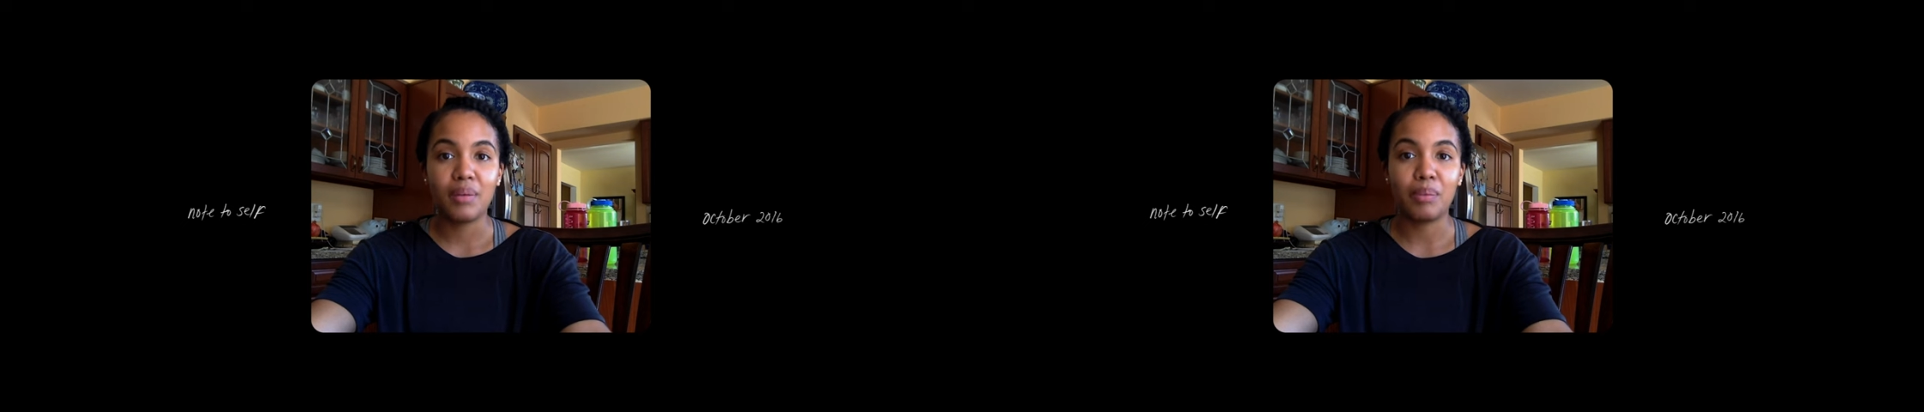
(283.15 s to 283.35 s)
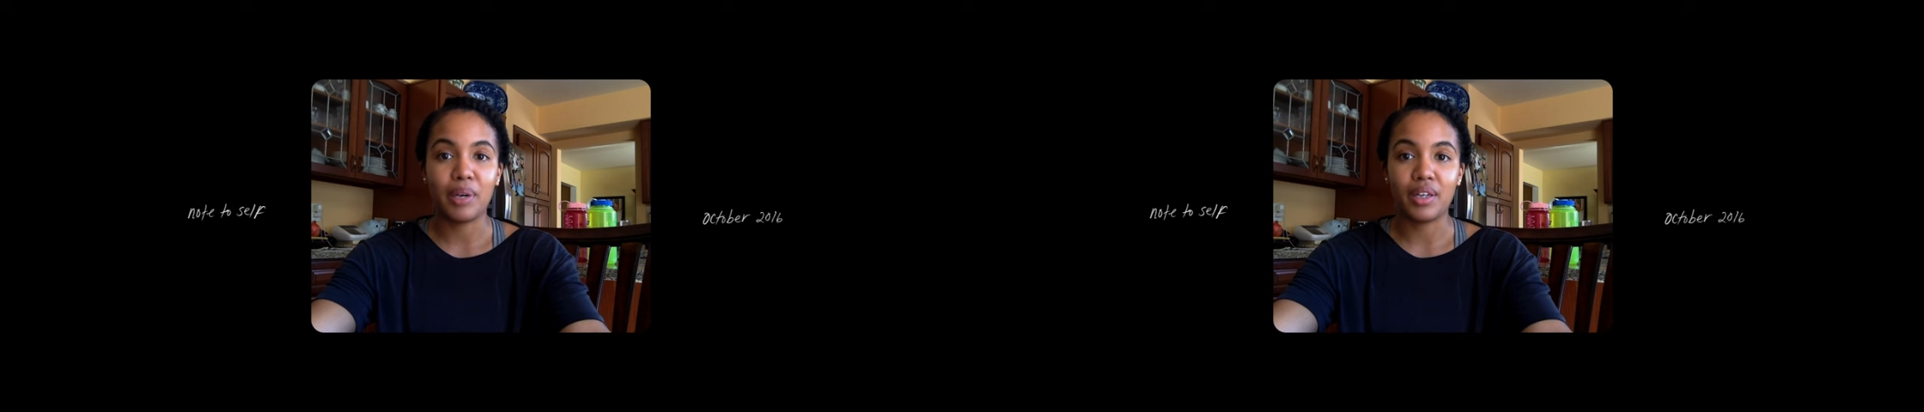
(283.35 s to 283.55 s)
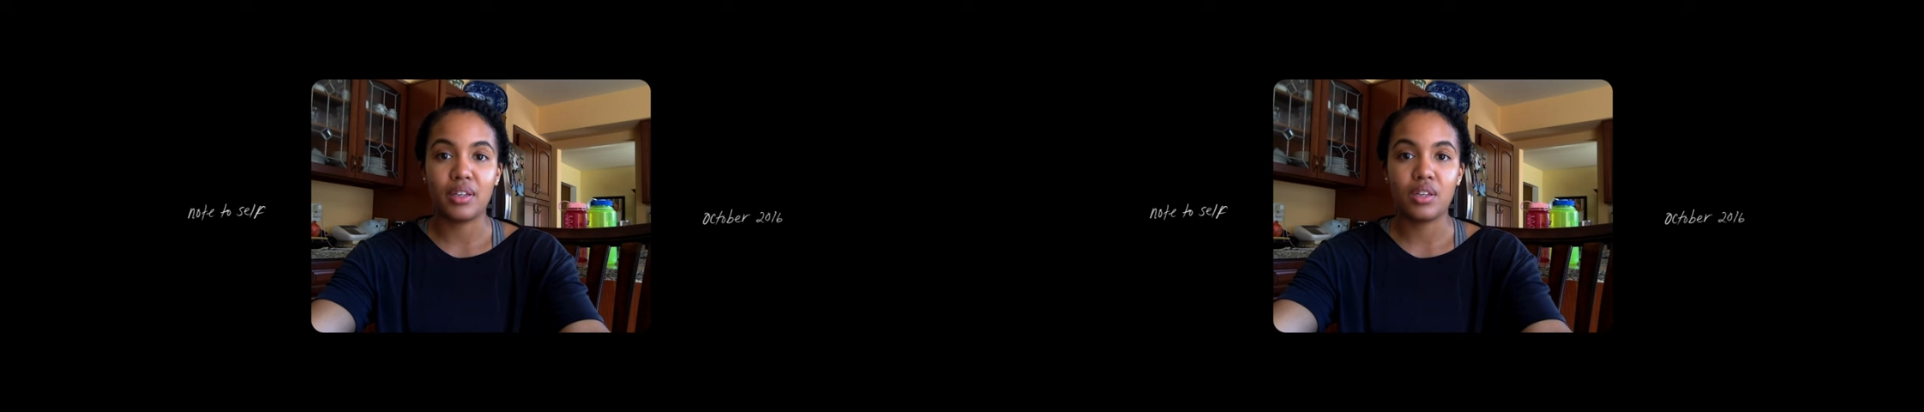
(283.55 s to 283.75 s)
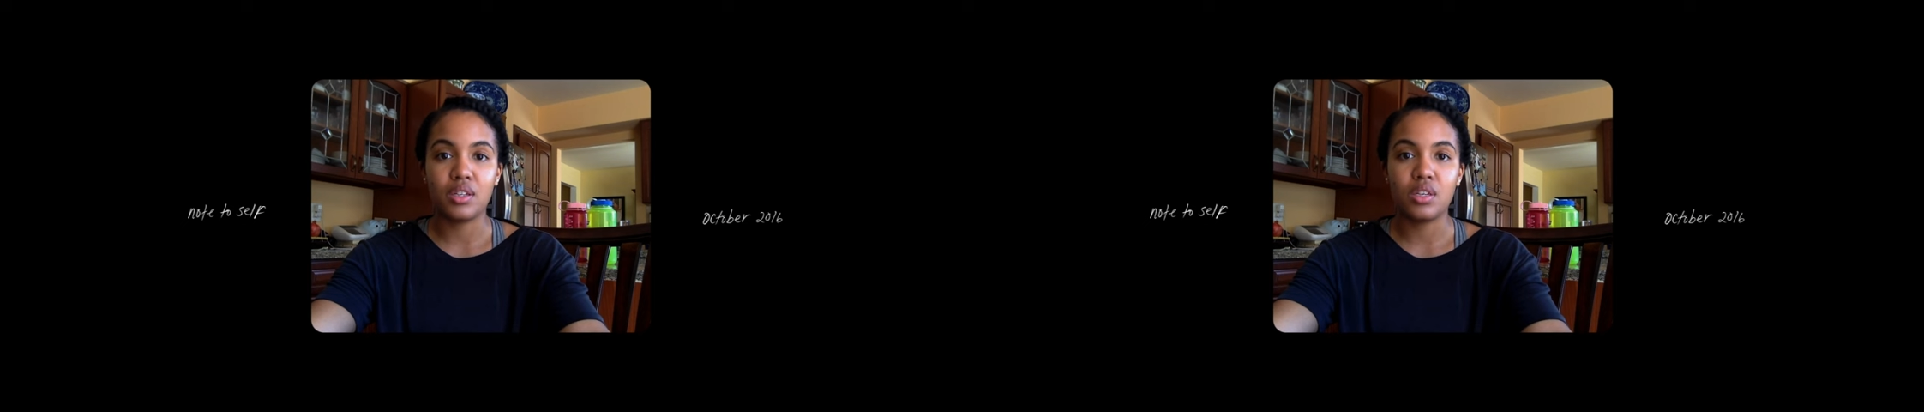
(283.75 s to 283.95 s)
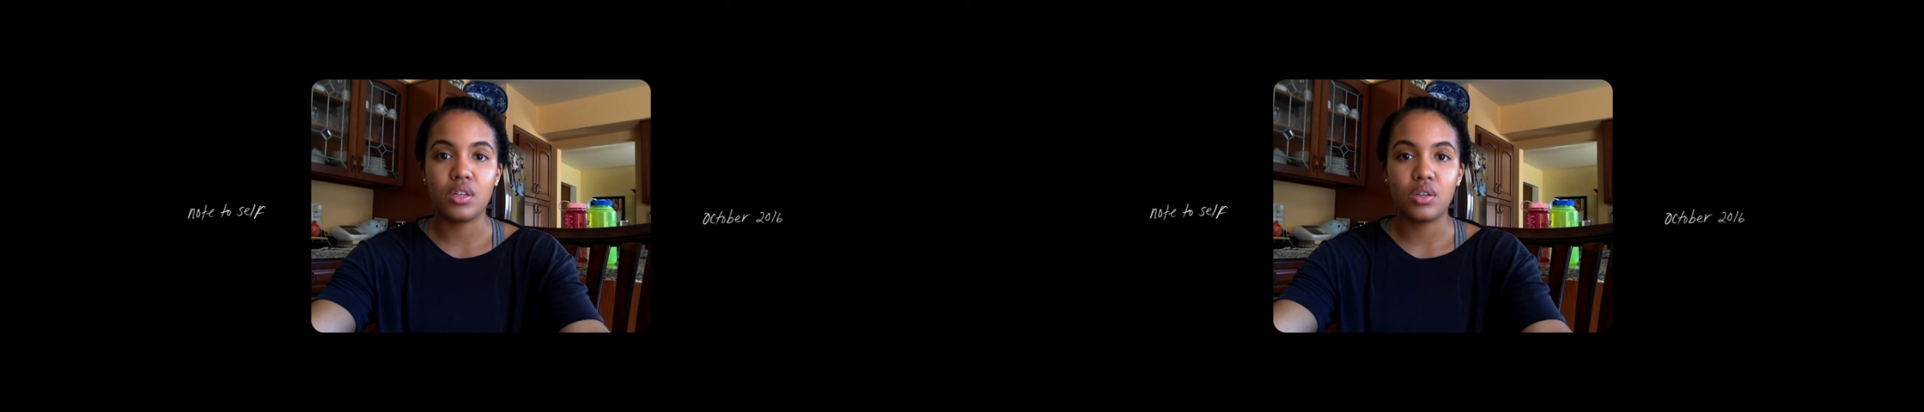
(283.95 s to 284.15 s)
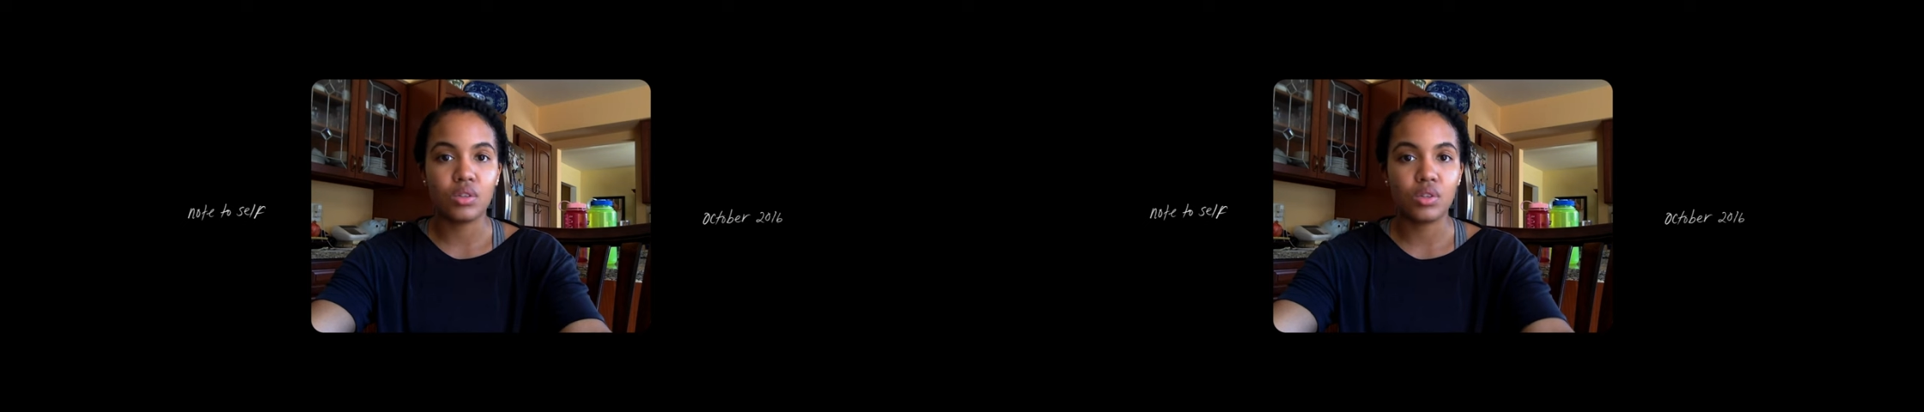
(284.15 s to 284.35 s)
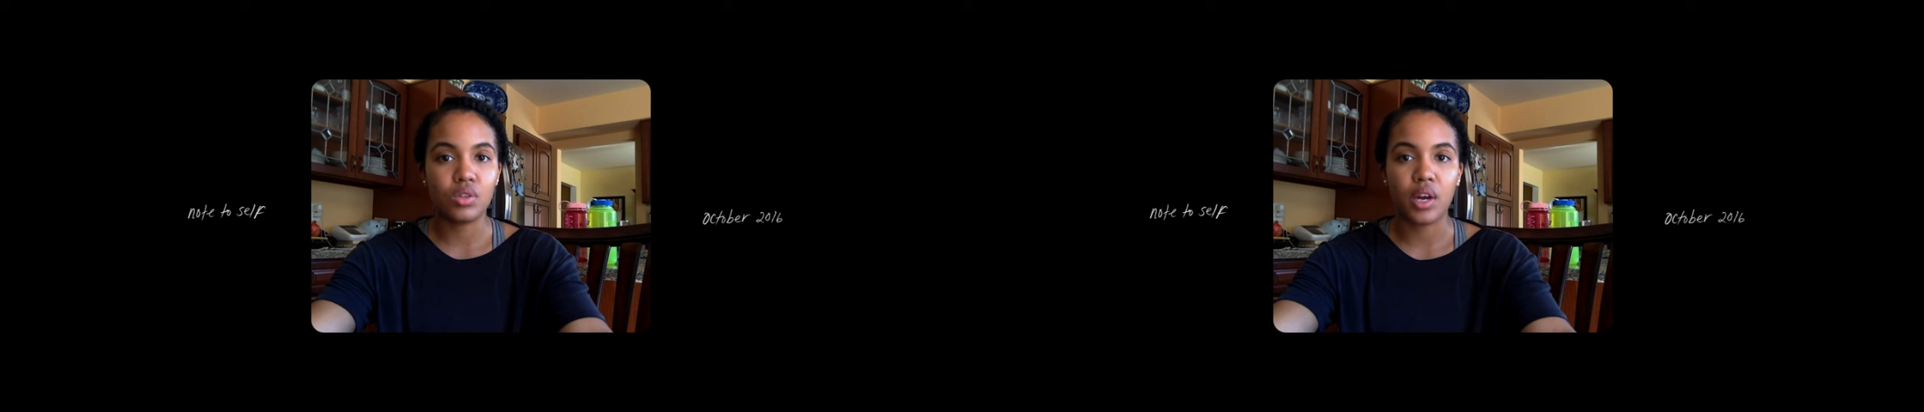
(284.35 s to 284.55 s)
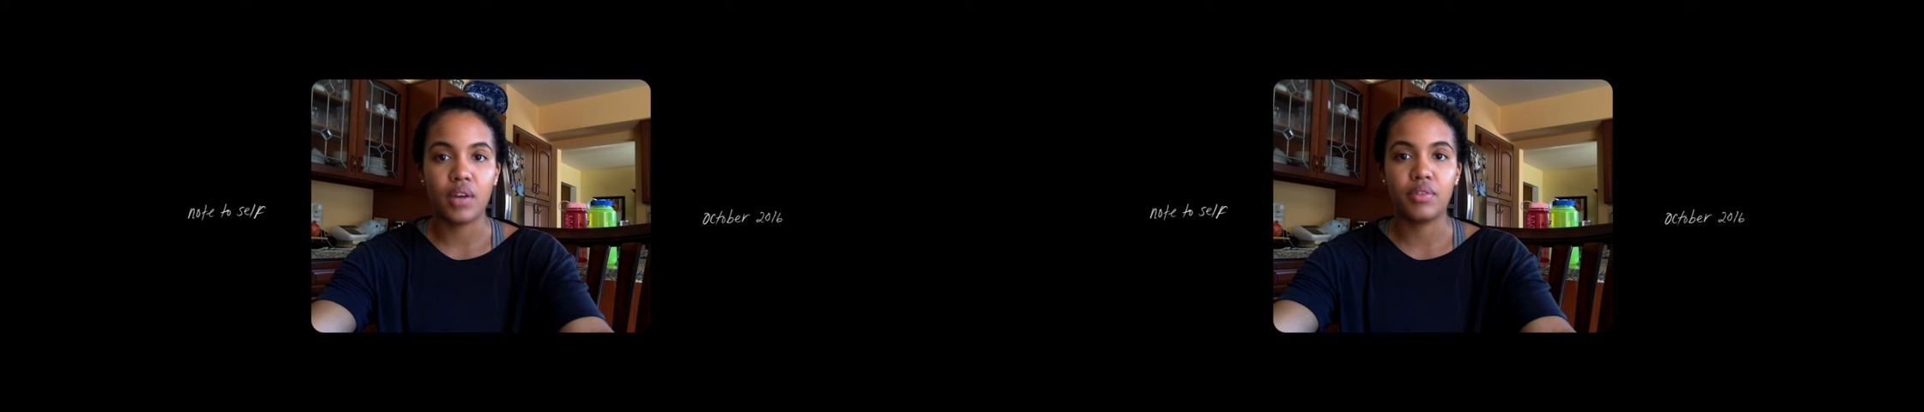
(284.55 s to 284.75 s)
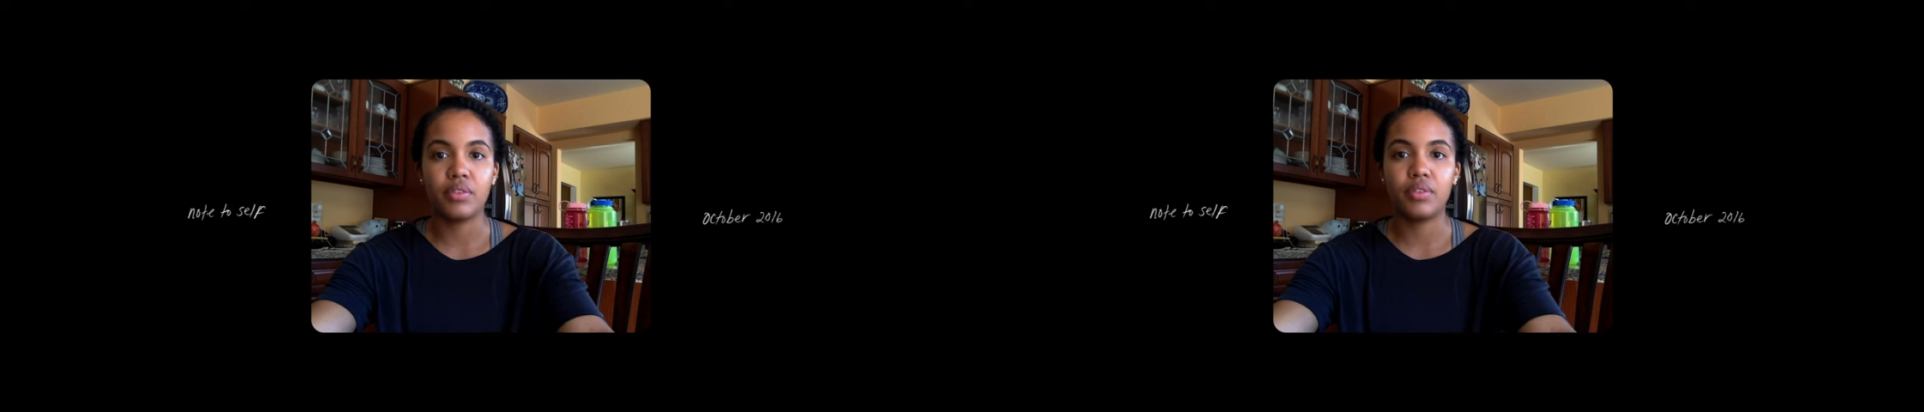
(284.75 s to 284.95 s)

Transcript: But continue to strive.